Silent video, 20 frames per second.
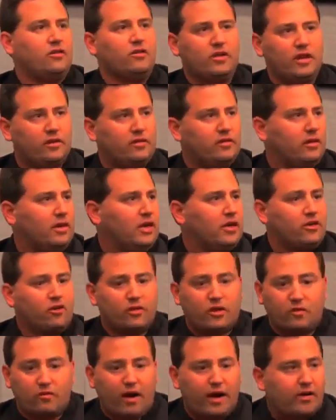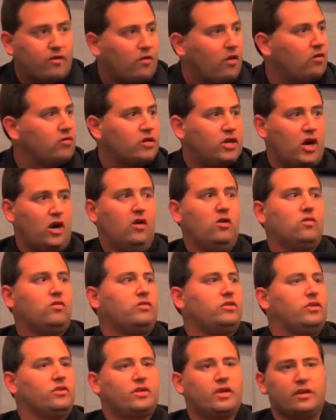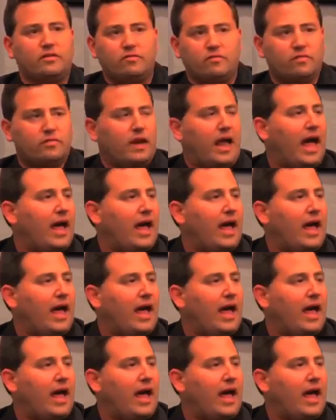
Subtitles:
You can write your own code. You can